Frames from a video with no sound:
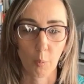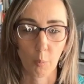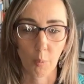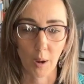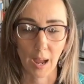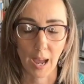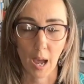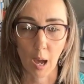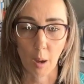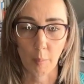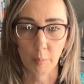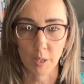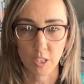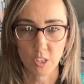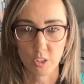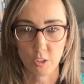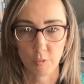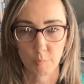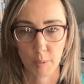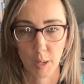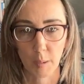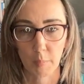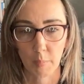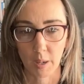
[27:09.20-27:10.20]
how much
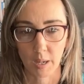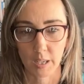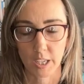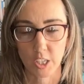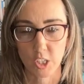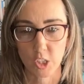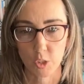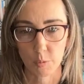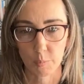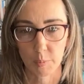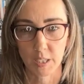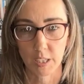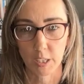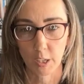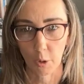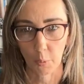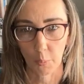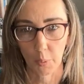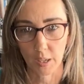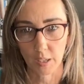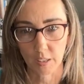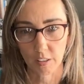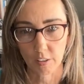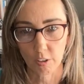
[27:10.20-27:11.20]
of my money should be
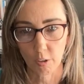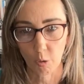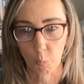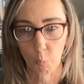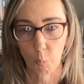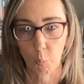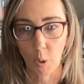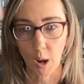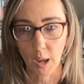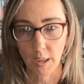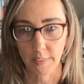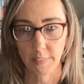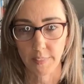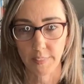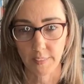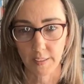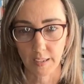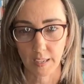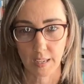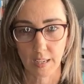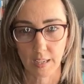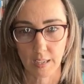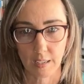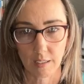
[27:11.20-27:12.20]
going to what
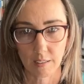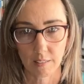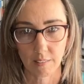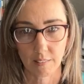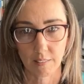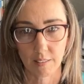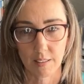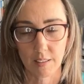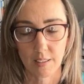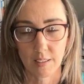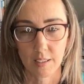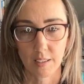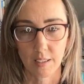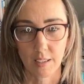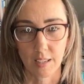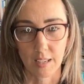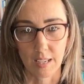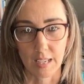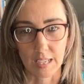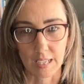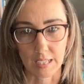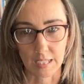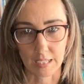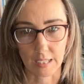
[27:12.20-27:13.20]
things
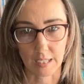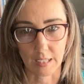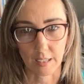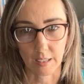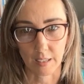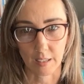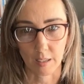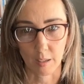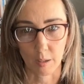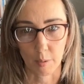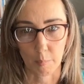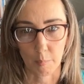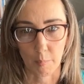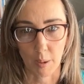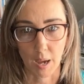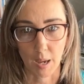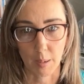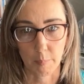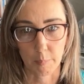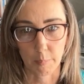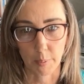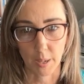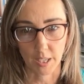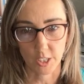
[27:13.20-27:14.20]
in
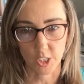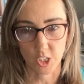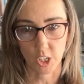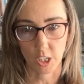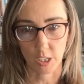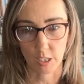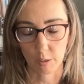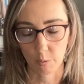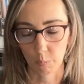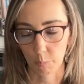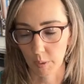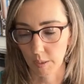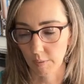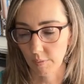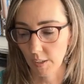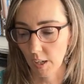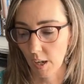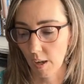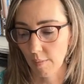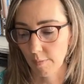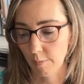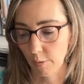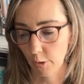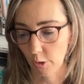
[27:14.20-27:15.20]
my budget. We've
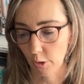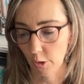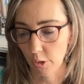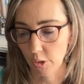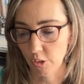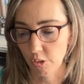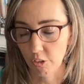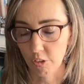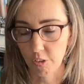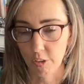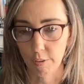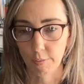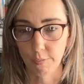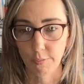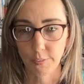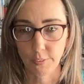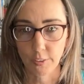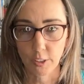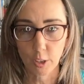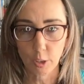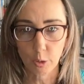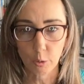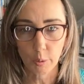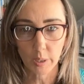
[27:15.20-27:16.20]
covered just a
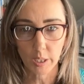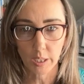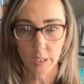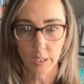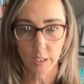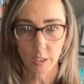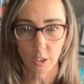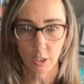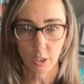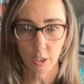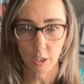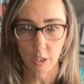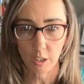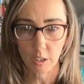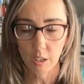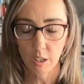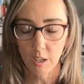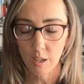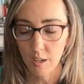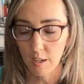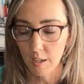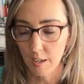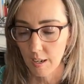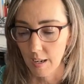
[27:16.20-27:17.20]
few here,
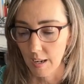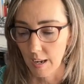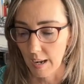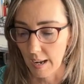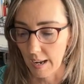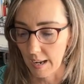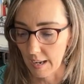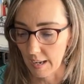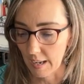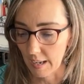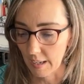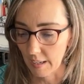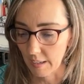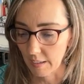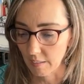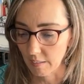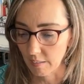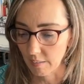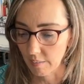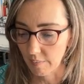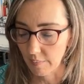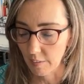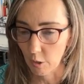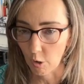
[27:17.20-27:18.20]

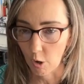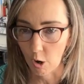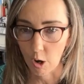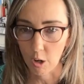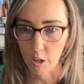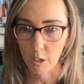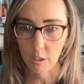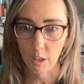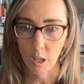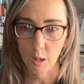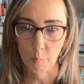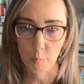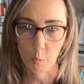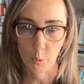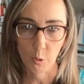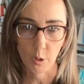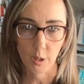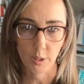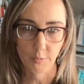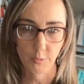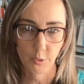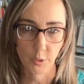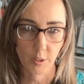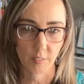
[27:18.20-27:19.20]
and there are a lot
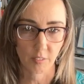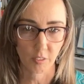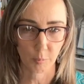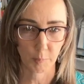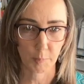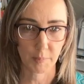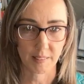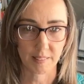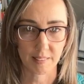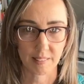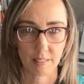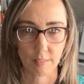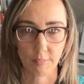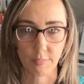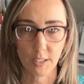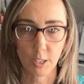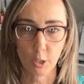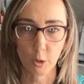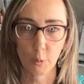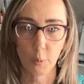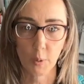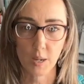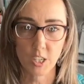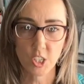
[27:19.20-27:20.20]
more. If you have
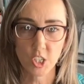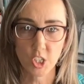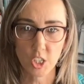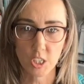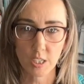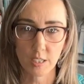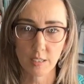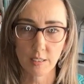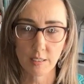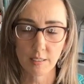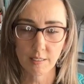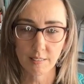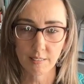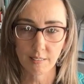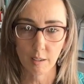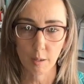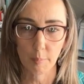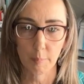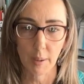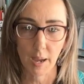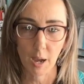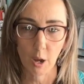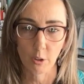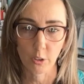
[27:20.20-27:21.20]
specific questions
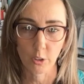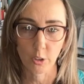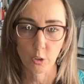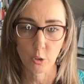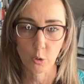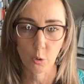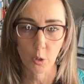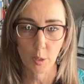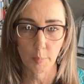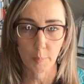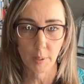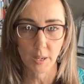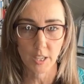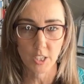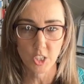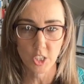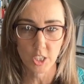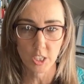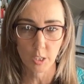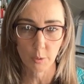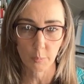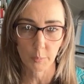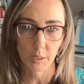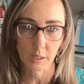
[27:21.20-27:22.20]
about your
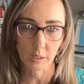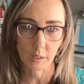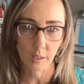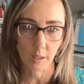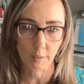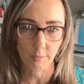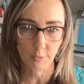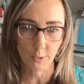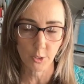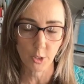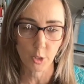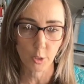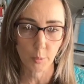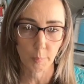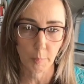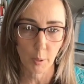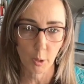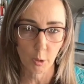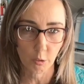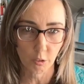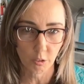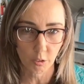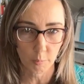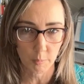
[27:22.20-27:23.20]
budget, we'd love for you to
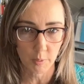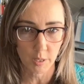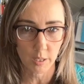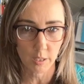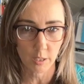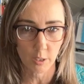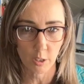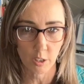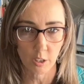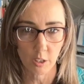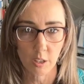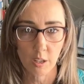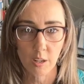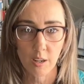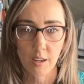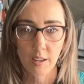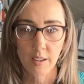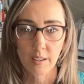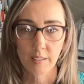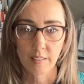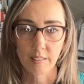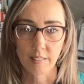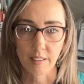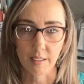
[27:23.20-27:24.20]
post them here.
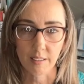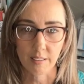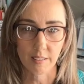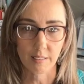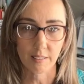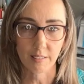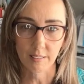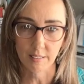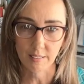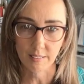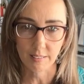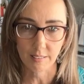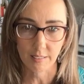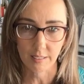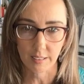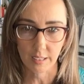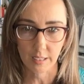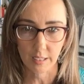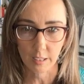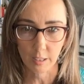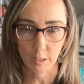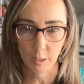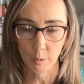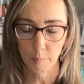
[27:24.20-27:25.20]
Send us a
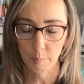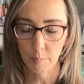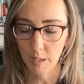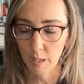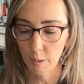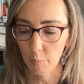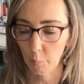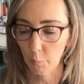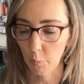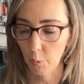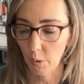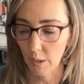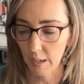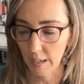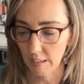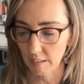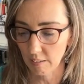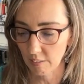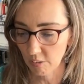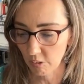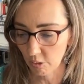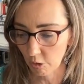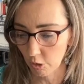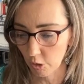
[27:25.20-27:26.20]
DM and we'll
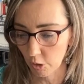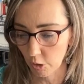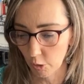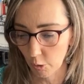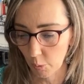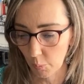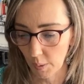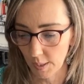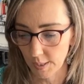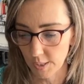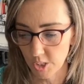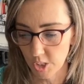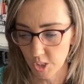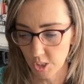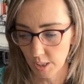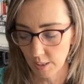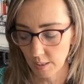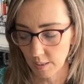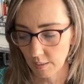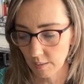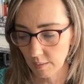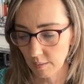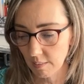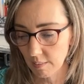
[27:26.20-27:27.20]
answer your
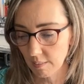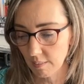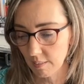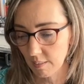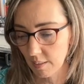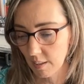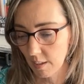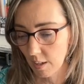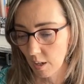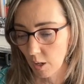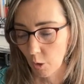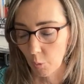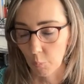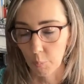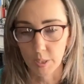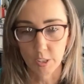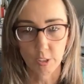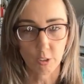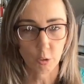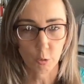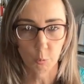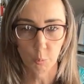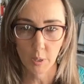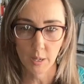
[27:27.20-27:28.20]
questions. We
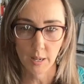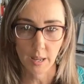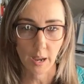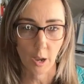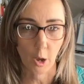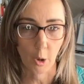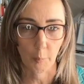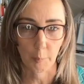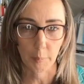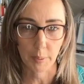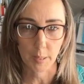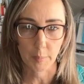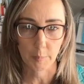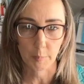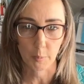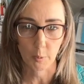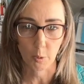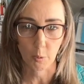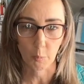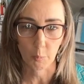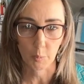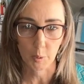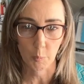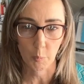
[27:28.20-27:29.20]
just want to help
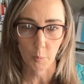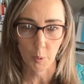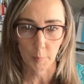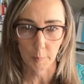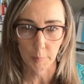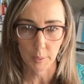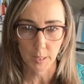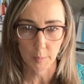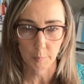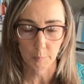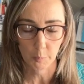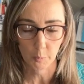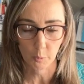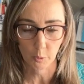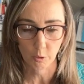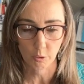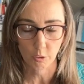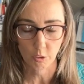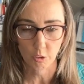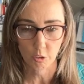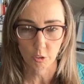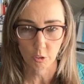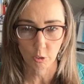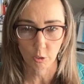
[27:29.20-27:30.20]
people. We want people
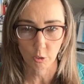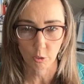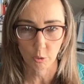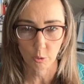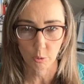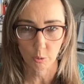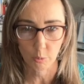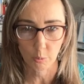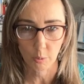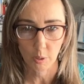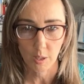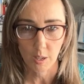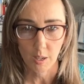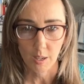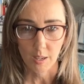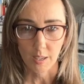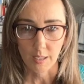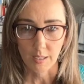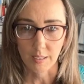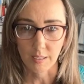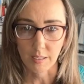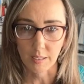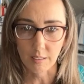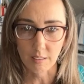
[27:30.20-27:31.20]
to
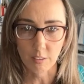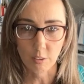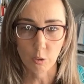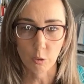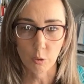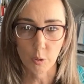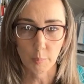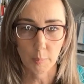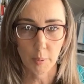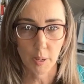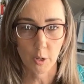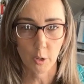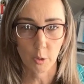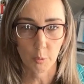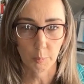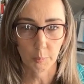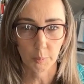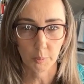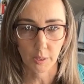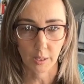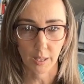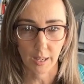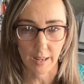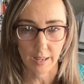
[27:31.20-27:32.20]
get to a better
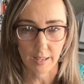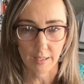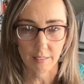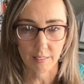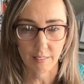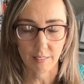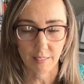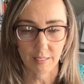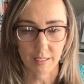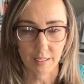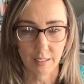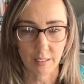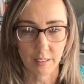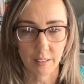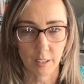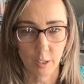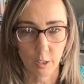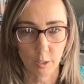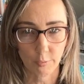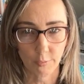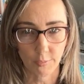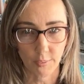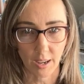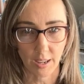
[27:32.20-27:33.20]
place in
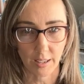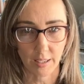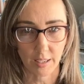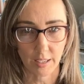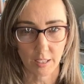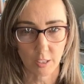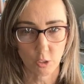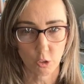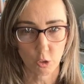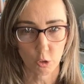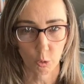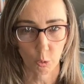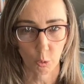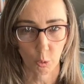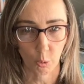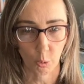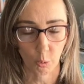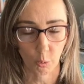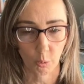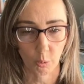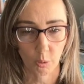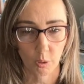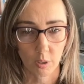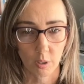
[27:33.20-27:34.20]
their
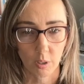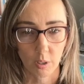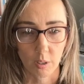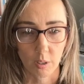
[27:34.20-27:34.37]
financial